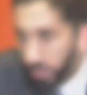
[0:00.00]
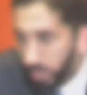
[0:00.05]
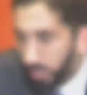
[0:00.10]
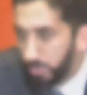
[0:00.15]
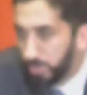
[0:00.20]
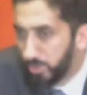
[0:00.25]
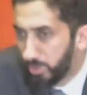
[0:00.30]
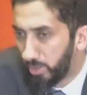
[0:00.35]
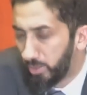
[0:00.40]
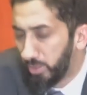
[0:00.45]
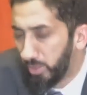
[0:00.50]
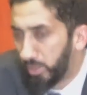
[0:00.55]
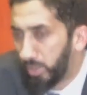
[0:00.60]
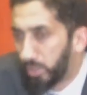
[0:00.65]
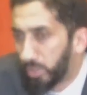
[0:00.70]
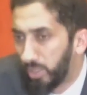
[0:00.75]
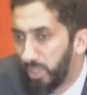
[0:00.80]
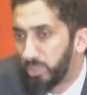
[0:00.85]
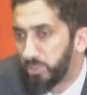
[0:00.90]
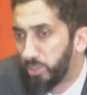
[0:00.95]
commentary in our
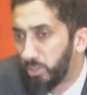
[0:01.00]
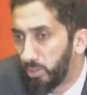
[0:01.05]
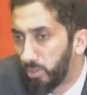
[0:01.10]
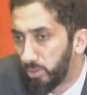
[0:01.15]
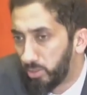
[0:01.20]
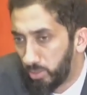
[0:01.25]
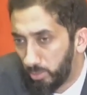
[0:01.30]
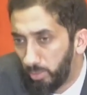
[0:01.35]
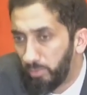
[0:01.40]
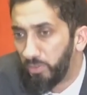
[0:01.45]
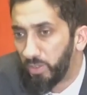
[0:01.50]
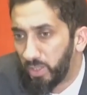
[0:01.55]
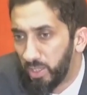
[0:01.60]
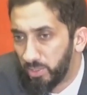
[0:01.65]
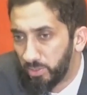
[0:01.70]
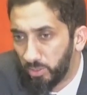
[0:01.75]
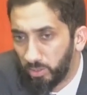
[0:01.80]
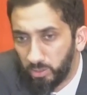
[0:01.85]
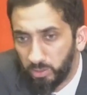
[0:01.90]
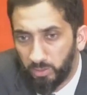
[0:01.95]
classical, some of the
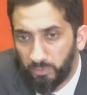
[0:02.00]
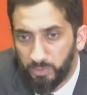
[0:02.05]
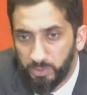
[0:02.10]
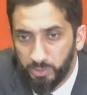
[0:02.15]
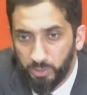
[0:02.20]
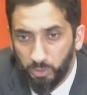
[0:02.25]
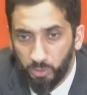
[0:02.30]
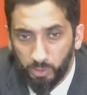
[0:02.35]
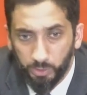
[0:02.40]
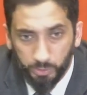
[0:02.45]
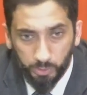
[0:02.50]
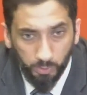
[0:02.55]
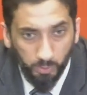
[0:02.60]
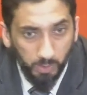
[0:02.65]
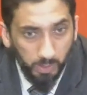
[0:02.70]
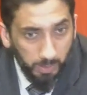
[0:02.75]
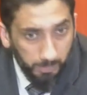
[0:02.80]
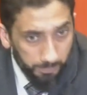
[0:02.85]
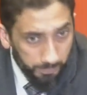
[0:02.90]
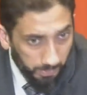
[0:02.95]
classical tafsir also.
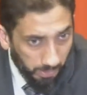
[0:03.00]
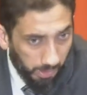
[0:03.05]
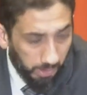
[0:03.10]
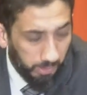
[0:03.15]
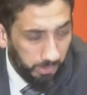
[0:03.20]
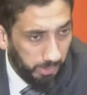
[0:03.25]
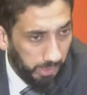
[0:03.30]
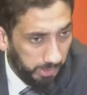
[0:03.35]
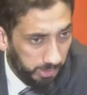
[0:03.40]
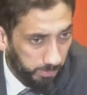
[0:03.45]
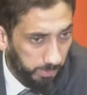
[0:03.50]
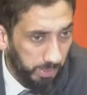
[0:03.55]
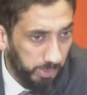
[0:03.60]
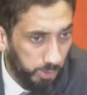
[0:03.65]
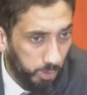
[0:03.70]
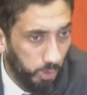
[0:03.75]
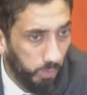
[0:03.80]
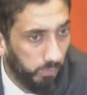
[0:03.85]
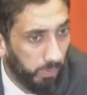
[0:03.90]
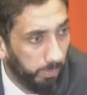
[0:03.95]
I'll explain
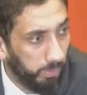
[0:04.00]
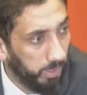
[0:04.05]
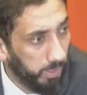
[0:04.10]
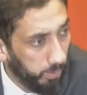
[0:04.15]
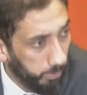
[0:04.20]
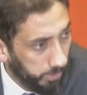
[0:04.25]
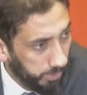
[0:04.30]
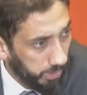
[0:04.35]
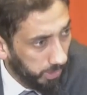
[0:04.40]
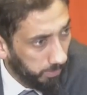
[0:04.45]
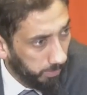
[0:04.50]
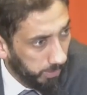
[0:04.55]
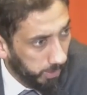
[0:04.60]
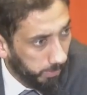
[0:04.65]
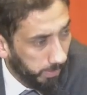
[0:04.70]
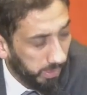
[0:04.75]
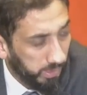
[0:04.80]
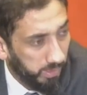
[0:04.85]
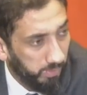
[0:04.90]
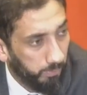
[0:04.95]
to you from a linguistic
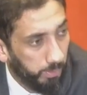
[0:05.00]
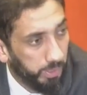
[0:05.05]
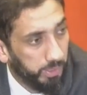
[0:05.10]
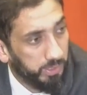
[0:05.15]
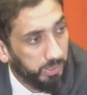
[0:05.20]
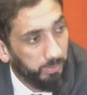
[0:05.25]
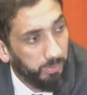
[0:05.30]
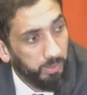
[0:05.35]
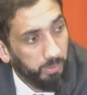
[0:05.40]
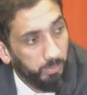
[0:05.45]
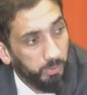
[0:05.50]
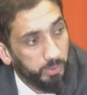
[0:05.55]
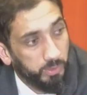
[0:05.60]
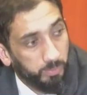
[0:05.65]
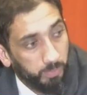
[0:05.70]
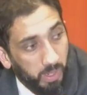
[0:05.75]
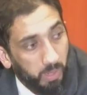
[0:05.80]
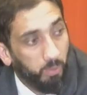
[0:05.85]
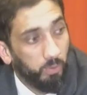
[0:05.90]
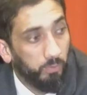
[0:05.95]
perspective what are some of the
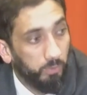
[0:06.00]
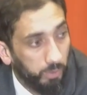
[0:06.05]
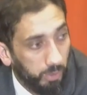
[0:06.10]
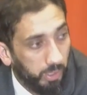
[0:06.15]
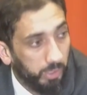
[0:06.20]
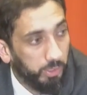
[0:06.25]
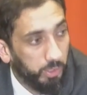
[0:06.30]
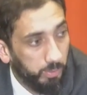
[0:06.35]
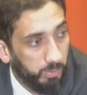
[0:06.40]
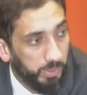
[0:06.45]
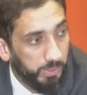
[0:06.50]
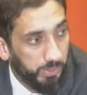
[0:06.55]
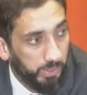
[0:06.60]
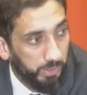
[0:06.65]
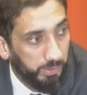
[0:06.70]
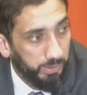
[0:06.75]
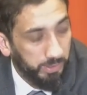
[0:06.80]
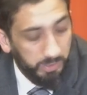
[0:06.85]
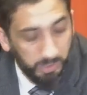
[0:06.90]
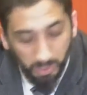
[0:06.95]
most powerful arguments
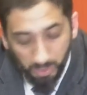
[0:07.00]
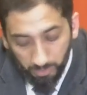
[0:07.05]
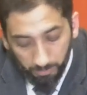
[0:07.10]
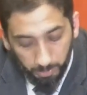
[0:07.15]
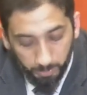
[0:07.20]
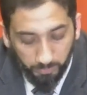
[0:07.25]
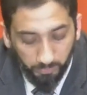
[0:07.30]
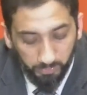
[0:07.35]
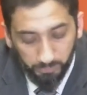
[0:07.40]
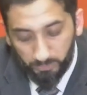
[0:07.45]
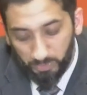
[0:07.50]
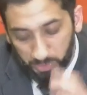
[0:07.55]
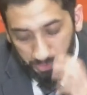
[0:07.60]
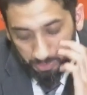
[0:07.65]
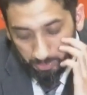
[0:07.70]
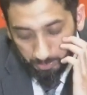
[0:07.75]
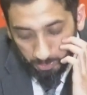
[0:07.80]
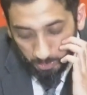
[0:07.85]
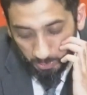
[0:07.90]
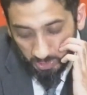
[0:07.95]
on this. But first
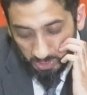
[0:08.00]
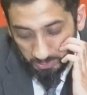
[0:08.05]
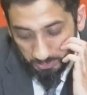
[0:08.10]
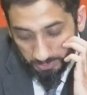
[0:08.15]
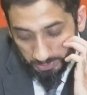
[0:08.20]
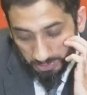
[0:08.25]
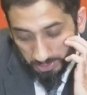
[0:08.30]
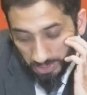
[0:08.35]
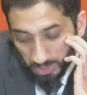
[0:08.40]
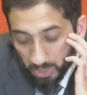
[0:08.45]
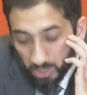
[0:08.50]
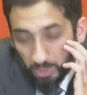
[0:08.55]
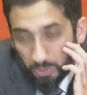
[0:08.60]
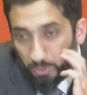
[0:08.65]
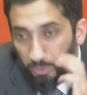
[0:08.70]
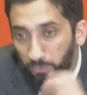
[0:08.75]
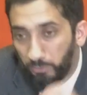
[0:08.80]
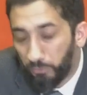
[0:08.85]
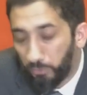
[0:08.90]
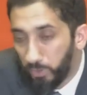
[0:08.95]
let me translate.
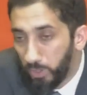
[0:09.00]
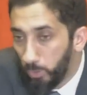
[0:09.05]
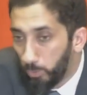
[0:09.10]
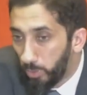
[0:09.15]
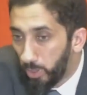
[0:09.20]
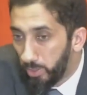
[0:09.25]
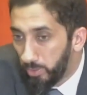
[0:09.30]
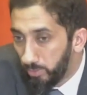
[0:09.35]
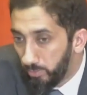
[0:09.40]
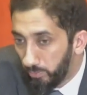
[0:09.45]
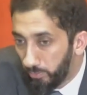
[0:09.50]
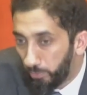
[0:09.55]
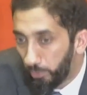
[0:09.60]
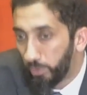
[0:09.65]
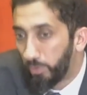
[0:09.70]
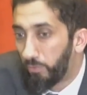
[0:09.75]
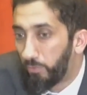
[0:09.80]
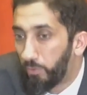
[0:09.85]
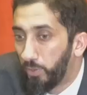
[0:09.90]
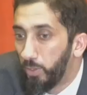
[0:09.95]
The free one for
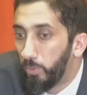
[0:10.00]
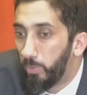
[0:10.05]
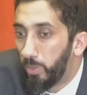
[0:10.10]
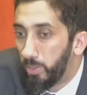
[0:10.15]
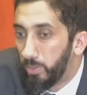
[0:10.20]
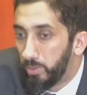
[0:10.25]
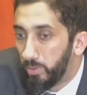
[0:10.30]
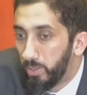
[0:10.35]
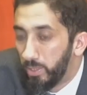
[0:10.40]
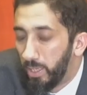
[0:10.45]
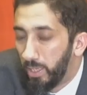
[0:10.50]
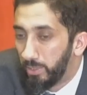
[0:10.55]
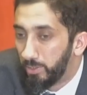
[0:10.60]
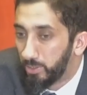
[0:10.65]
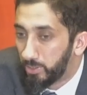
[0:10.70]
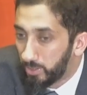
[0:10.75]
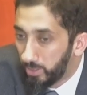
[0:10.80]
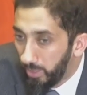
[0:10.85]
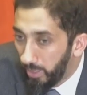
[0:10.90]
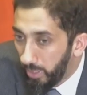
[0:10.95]
the free one, and
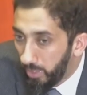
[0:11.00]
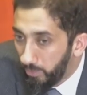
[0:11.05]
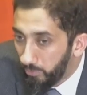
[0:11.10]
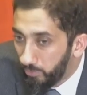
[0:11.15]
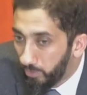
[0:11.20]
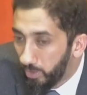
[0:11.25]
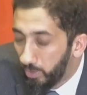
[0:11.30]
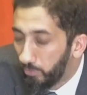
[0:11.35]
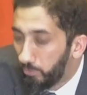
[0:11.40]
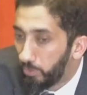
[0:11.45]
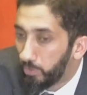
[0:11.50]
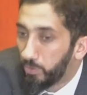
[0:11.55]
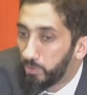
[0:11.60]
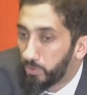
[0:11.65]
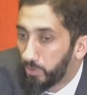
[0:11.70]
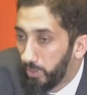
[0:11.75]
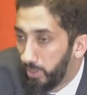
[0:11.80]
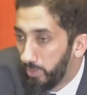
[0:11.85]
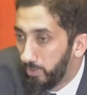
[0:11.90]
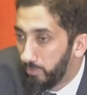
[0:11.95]
the slave for the
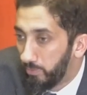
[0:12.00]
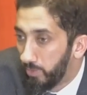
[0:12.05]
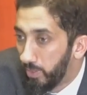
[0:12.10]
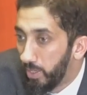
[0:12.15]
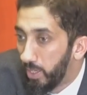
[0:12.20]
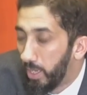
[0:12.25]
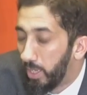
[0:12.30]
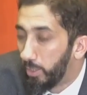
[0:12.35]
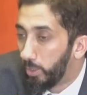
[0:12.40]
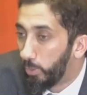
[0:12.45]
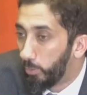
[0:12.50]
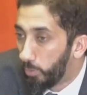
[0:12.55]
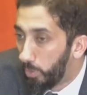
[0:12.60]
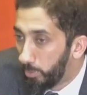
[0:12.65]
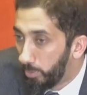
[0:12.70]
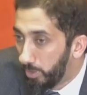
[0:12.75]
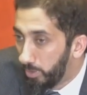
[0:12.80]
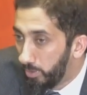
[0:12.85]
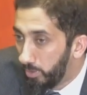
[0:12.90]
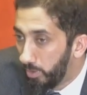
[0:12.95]
slave, and the
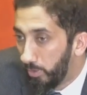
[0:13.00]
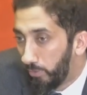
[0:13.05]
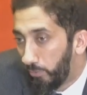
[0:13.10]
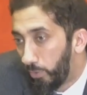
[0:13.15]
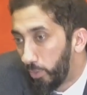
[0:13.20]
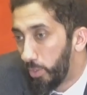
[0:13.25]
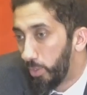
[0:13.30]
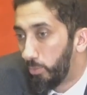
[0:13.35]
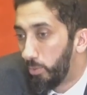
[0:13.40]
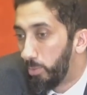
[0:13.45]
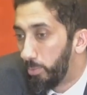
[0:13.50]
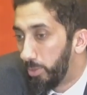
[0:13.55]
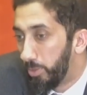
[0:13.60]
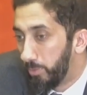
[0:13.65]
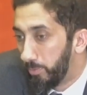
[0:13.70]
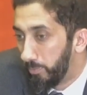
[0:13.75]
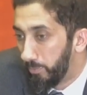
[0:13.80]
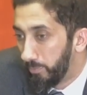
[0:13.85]
woman for the woman.